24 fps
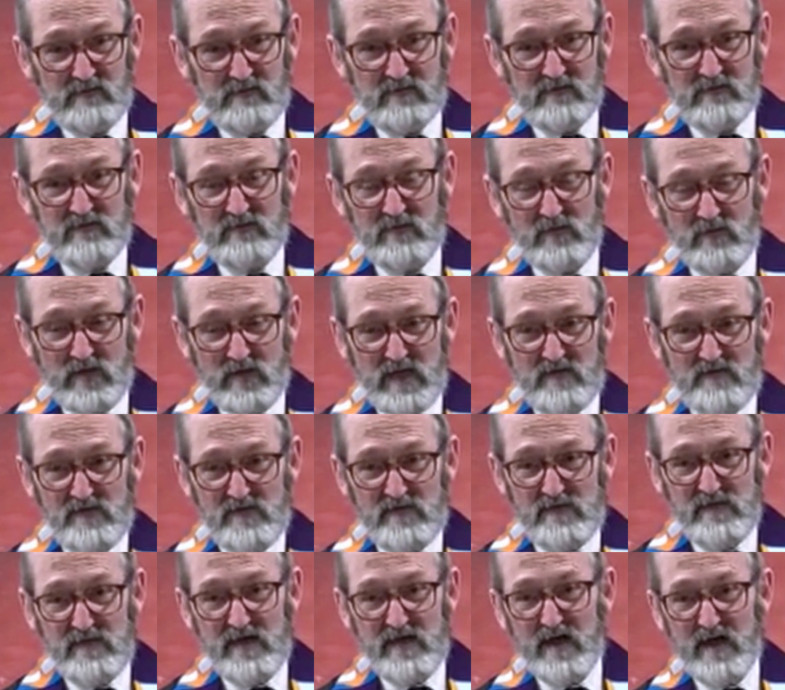So
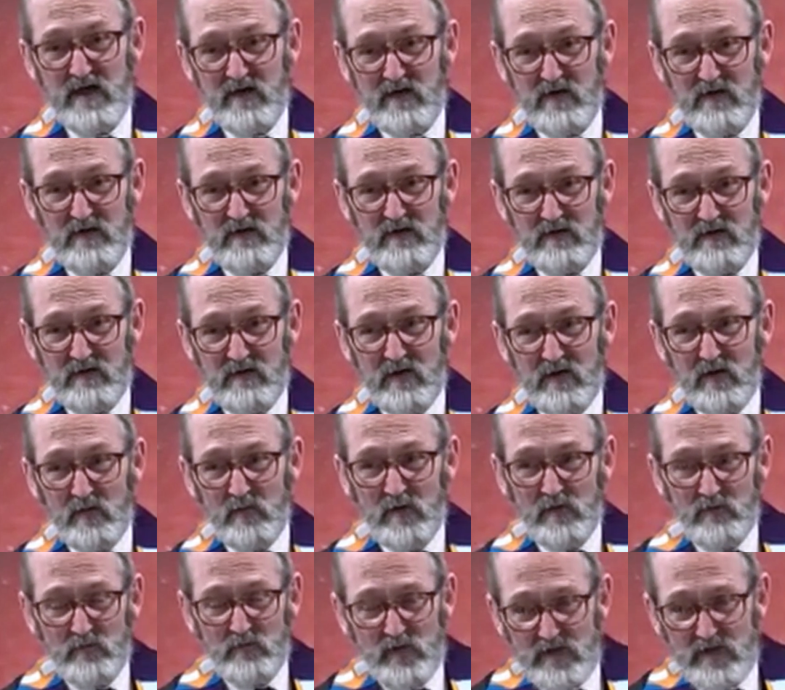even there,
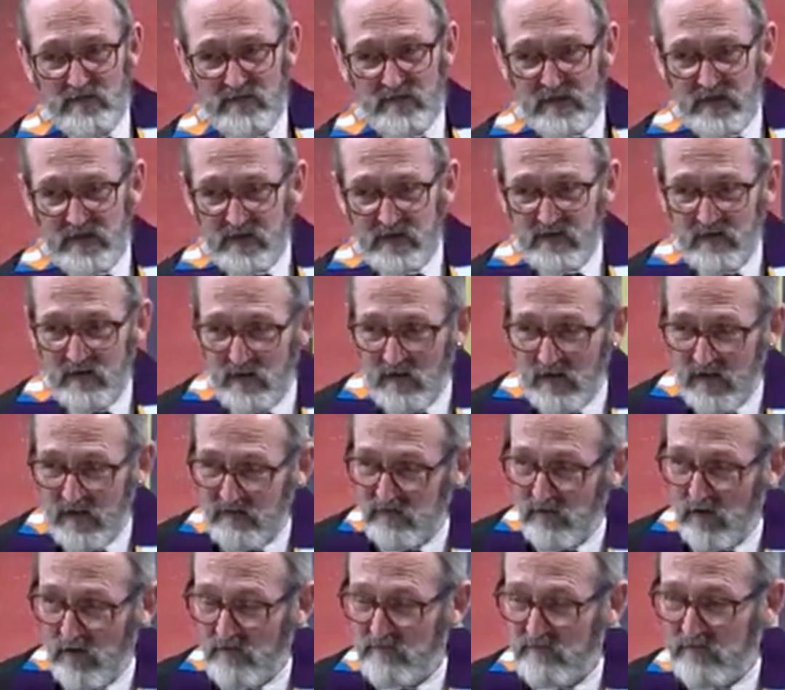when we think
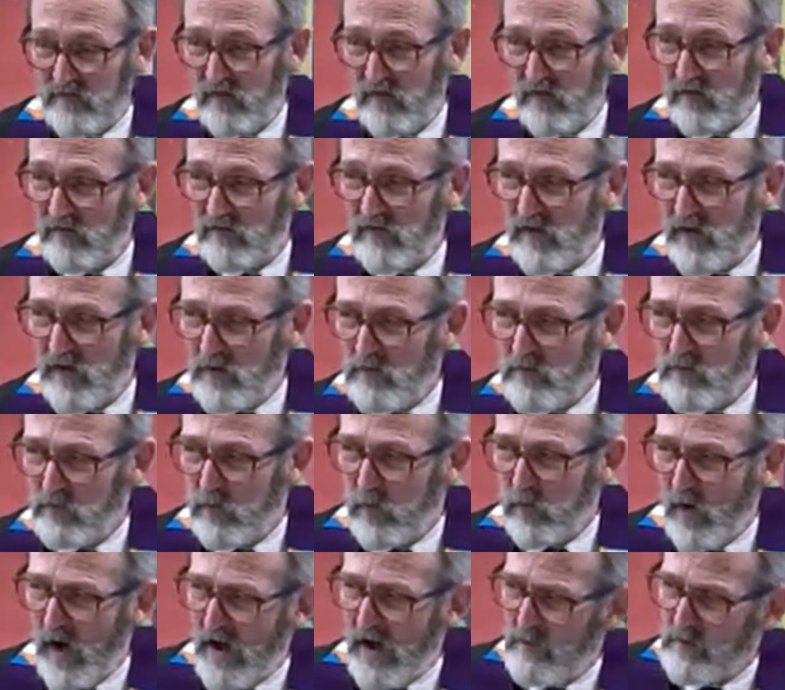it's our fault,
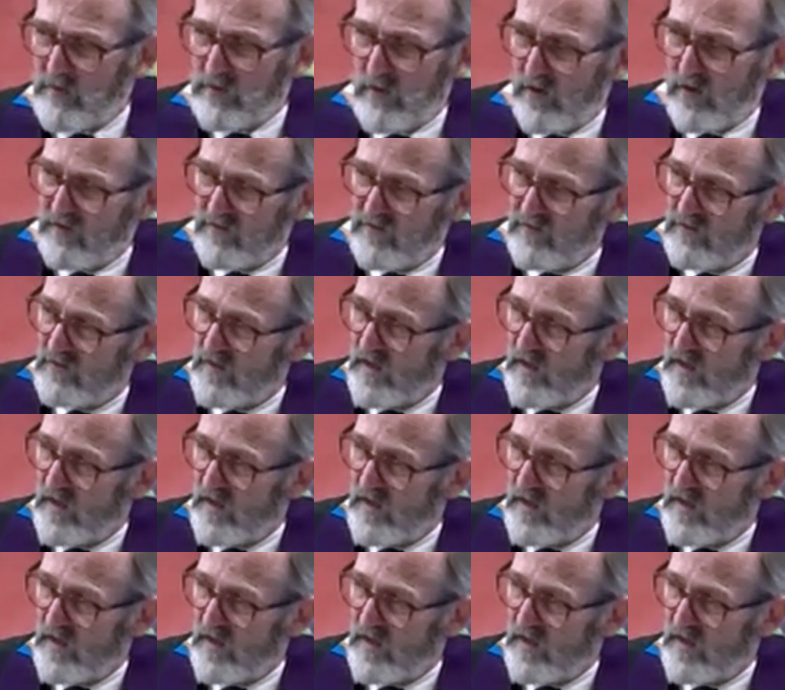why would God do